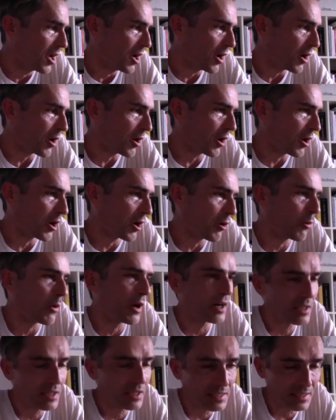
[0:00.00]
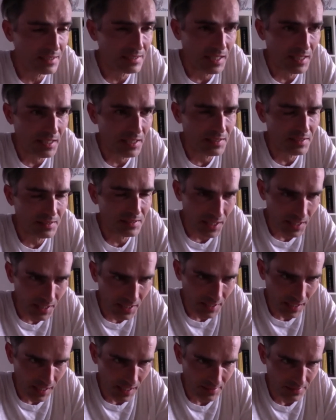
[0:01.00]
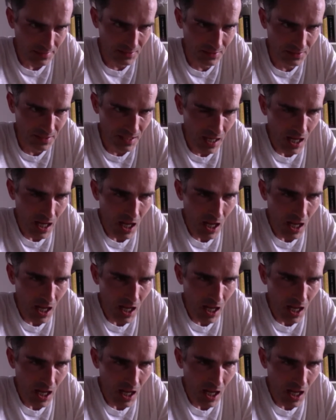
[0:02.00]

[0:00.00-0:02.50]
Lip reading: where the designer is taking us.